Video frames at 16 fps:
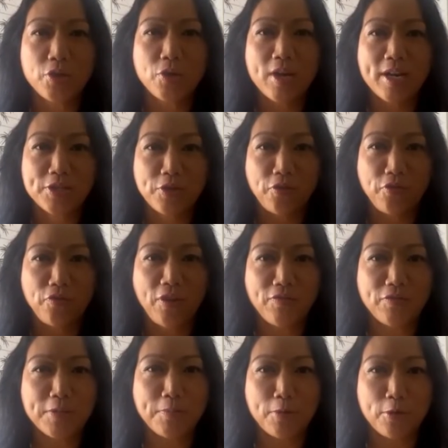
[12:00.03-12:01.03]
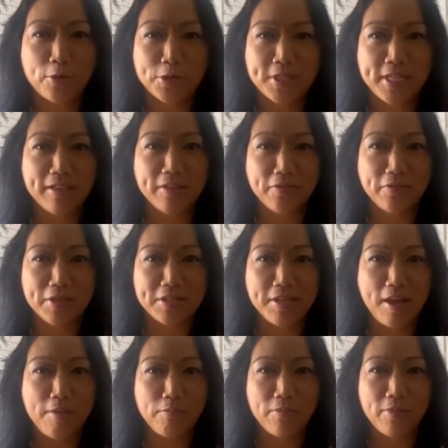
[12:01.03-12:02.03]
you guys are 50% of
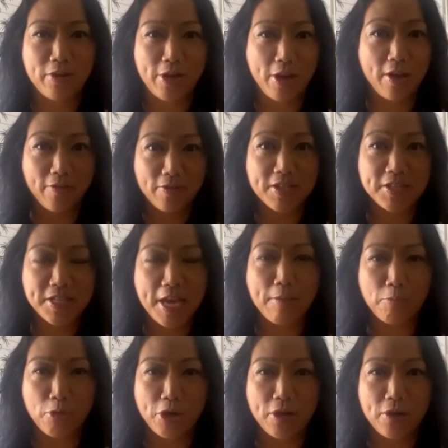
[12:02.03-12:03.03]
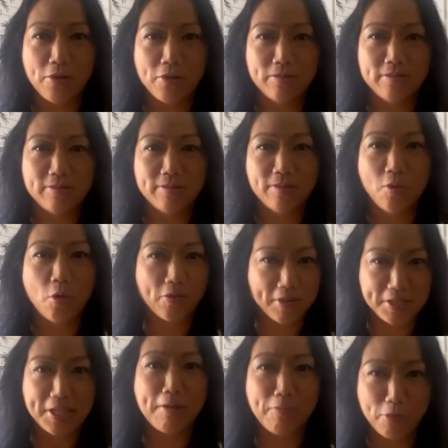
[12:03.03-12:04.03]
this embryo or
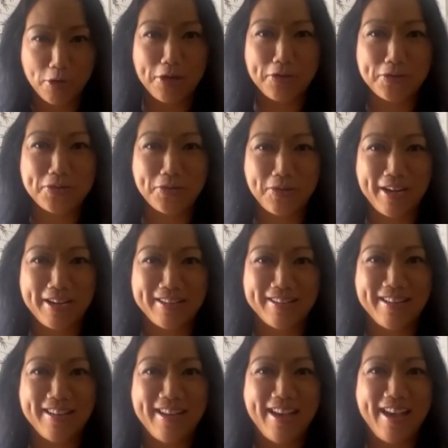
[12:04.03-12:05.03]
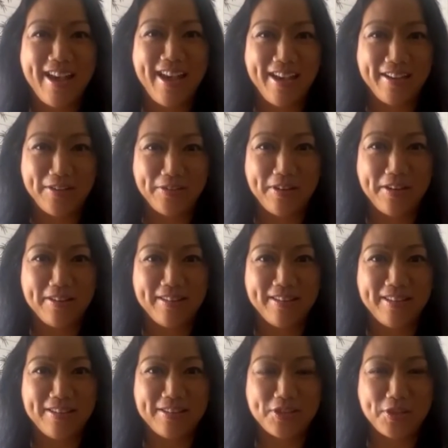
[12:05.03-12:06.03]
these embryos, right? And
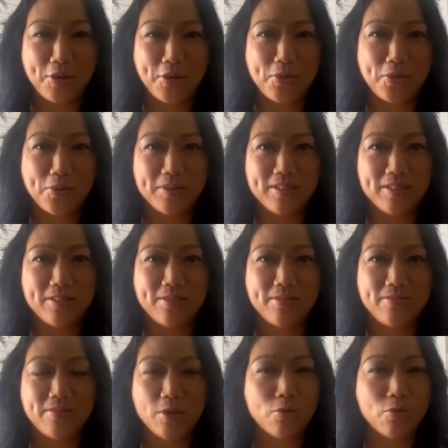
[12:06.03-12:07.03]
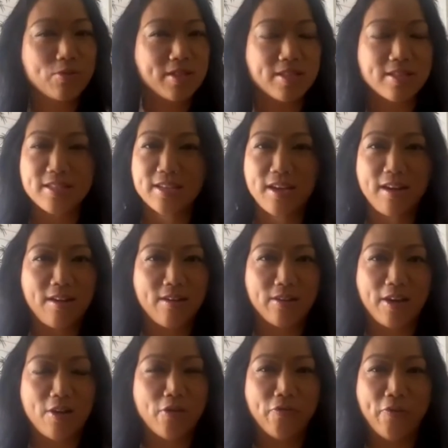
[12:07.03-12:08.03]
so don't
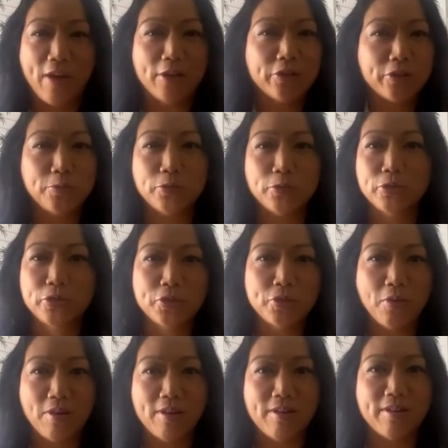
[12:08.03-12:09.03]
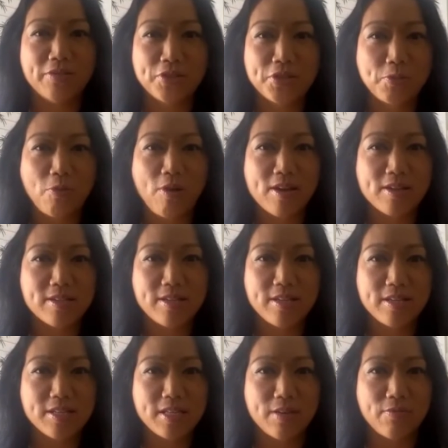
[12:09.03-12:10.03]
discount how valuable you are in this
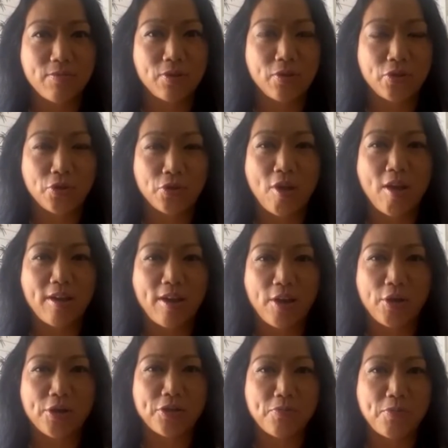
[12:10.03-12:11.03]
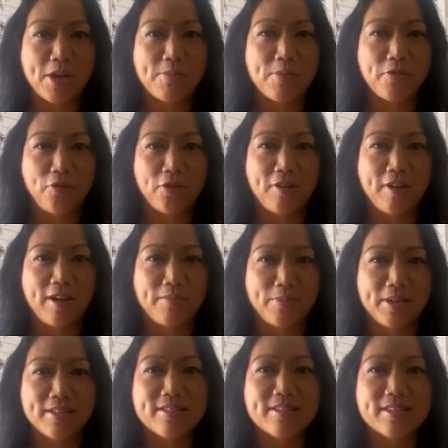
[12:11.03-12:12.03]
process, even though you're not carrying the baby for 9
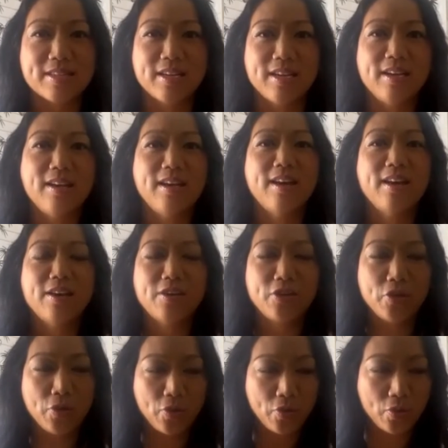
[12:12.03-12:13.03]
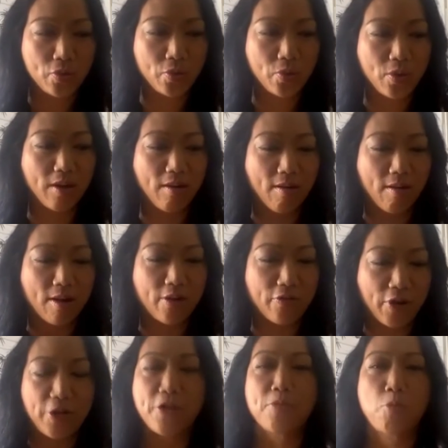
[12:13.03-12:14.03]
months. You are
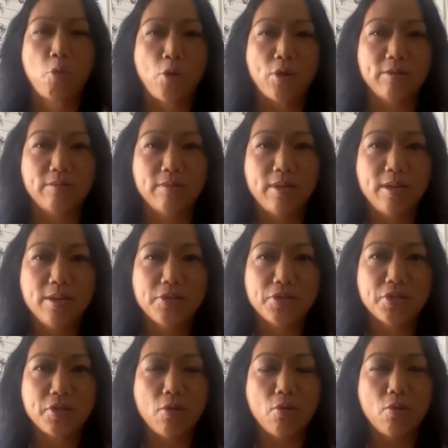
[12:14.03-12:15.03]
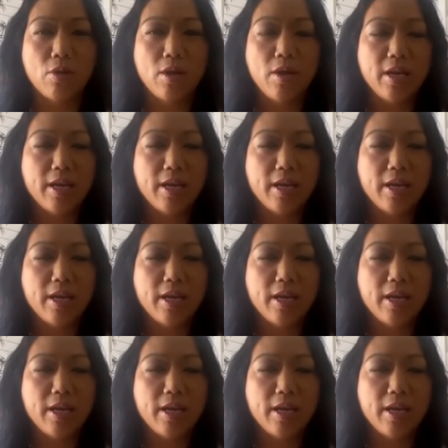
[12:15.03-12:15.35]
very important. So